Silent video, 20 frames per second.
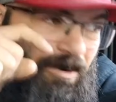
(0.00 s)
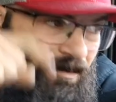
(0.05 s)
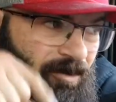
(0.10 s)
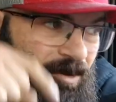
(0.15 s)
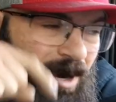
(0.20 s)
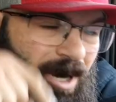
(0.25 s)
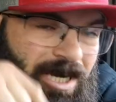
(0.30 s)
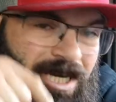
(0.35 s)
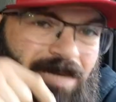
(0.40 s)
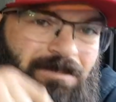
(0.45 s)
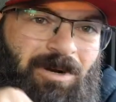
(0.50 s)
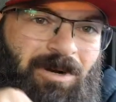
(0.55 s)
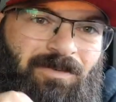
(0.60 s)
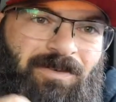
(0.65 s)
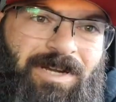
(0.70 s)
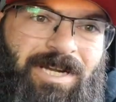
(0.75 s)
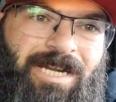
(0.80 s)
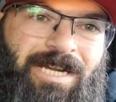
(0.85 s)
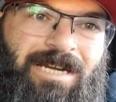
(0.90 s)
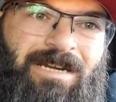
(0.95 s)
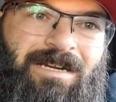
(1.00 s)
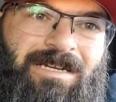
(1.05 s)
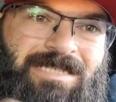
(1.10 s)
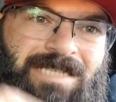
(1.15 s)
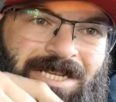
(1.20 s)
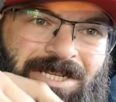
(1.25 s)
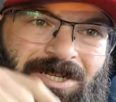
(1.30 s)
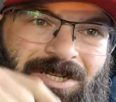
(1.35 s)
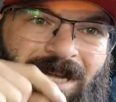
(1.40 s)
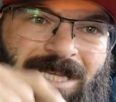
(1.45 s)
before I come over here,
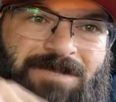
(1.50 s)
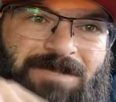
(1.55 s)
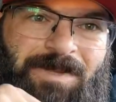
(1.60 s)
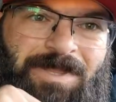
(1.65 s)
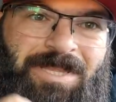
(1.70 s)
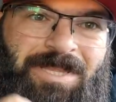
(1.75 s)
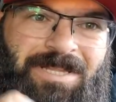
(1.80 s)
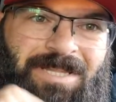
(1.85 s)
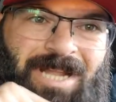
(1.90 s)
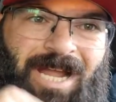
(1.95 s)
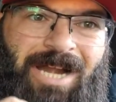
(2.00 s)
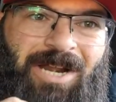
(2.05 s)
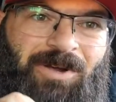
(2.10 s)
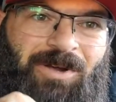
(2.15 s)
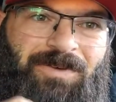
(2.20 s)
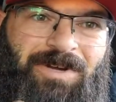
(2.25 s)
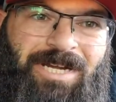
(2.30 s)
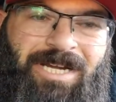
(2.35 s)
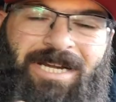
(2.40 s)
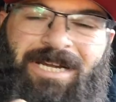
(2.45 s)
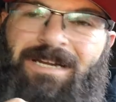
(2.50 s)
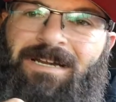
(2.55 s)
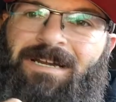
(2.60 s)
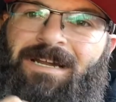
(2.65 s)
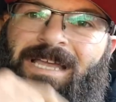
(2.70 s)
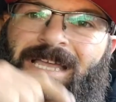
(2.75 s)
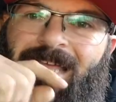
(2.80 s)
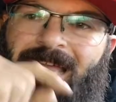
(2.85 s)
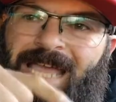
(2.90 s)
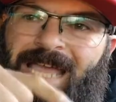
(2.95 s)
because I knew I was spending the night over here.
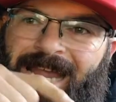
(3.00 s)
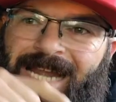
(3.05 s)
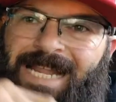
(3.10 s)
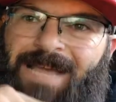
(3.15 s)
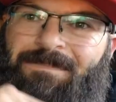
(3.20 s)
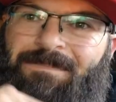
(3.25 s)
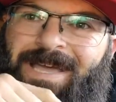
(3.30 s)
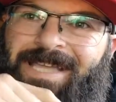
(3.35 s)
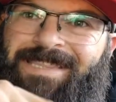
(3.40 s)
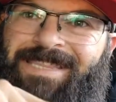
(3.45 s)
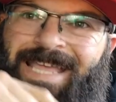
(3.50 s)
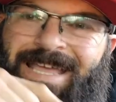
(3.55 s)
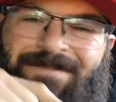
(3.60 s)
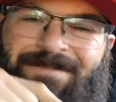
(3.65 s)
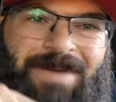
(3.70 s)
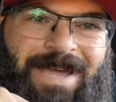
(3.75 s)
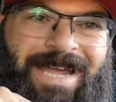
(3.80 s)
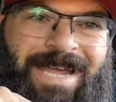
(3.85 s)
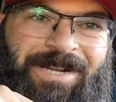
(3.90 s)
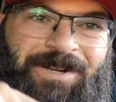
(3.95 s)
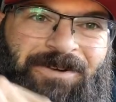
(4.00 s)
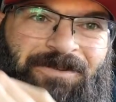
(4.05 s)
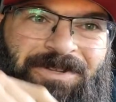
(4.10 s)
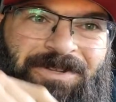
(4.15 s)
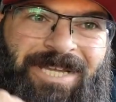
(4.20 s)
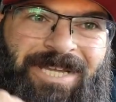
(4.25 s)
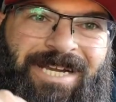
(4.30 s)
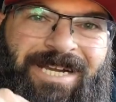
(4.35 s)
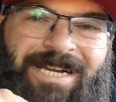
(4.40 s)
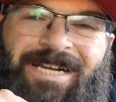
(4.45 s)
And I met that man over
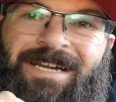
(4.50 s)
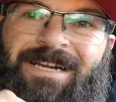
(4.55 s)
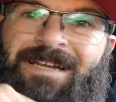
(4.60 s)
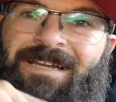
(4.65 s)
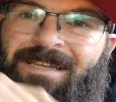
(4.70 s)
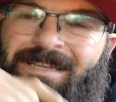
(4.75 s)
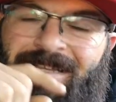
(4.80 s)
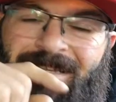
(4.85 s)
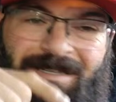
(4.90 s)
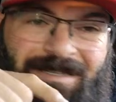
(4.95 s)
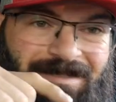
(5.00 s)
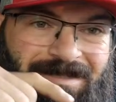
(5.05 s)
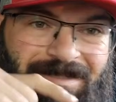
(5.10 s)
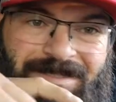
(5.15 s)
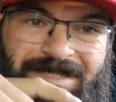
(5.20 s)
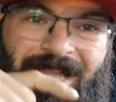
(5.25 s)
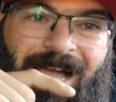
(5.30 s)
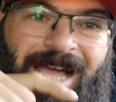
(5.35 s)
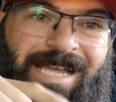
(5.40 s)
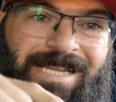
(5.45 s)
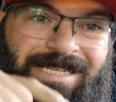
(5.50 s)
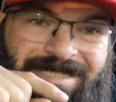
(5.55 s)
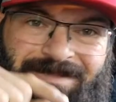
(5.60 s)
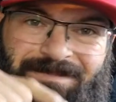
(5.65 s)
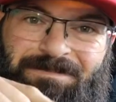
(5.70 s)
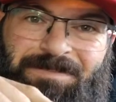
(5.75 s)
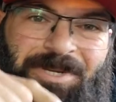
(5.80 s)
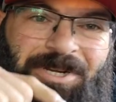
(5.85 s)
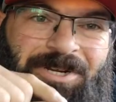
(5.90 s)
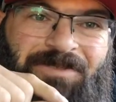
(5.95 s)
there. Nice,
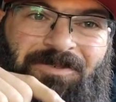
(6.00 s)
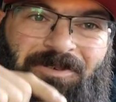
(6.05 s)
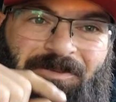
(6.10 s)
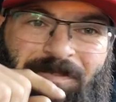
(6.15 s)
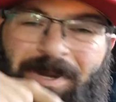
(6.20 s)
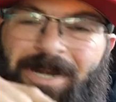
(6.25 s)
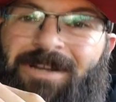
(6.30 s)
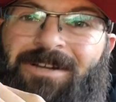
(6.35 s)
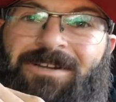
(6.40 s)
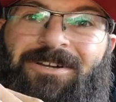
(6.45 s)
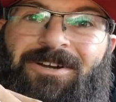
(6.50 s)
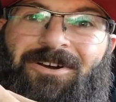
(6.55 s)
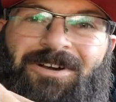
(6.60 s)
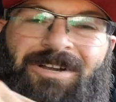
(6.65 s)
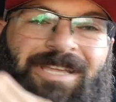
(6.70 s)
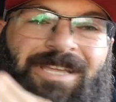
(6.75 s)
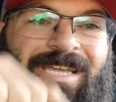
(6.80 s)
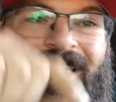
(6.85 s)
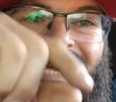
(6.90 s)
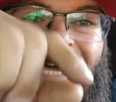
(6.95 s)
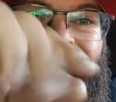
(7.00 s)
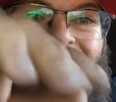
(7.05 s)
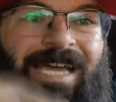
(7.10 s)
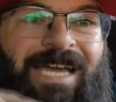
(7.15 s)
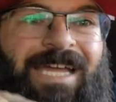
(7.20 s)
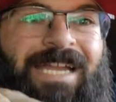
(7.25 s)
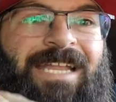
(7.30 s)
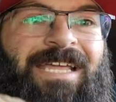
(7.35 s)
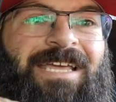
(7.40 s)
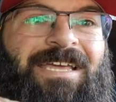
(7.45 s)
beautiful Peter car that he
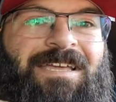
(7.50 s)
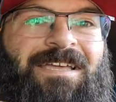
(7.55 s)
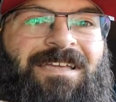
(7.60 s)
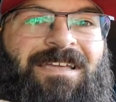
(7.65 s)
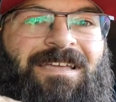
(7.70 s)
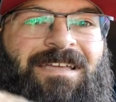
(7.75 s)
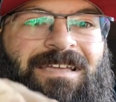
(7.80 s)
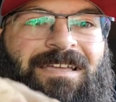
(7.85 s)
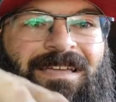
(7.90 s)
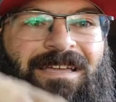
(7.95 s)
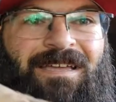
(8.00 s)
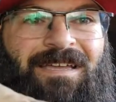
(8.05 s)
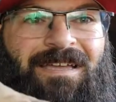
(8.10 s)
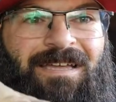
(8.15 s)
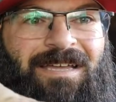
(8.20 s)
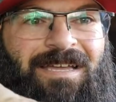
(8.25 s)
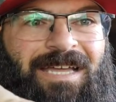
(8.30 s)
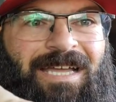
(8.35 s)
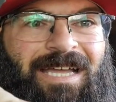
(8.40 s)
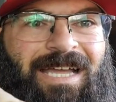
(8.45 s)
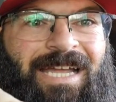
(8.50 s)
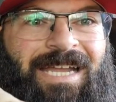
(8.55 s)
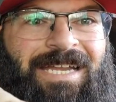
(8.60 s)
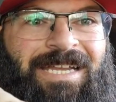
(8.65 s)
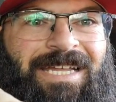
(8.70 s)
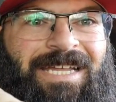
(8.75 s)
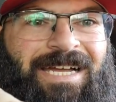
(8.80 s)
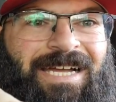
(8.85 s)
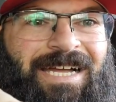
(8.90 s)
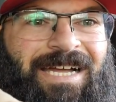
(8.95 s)
had. And
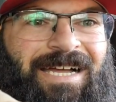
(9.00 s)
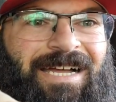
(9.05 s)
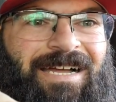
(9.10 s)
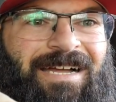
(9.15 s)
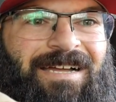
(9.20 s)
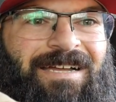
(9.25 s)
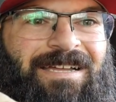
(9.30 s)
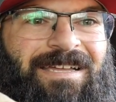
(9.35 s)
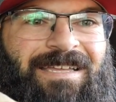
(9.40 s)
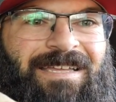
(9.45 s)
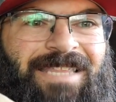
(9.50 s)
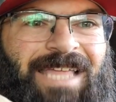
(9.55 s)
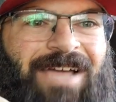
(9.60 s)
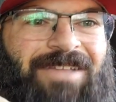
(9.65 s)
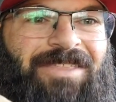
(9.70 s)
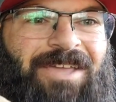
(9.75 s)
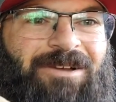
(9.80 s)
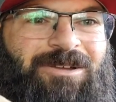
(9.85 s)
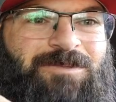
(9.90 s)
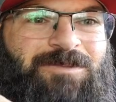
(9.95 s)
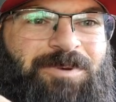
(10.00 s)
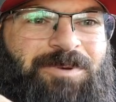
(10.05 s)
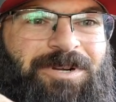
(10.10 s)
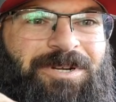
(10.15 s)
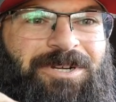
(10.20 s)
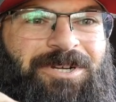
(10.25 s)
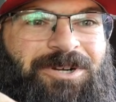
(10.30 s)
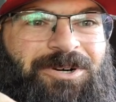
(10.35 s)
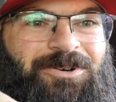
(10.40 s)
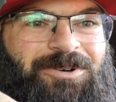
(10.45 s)
that was pretty
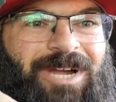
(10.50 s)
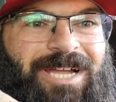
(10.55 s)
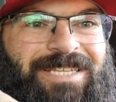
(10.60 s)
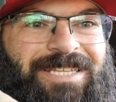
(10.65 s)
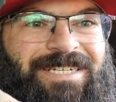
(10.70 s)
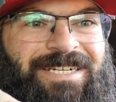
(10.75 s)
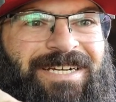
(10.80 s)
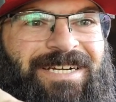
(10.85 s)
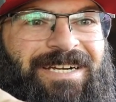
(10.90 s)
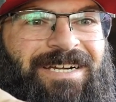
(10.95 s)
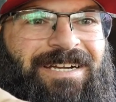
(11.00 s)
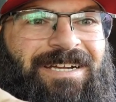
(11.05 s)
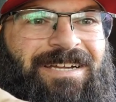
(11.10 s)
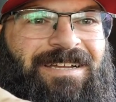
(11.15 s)
cool right there.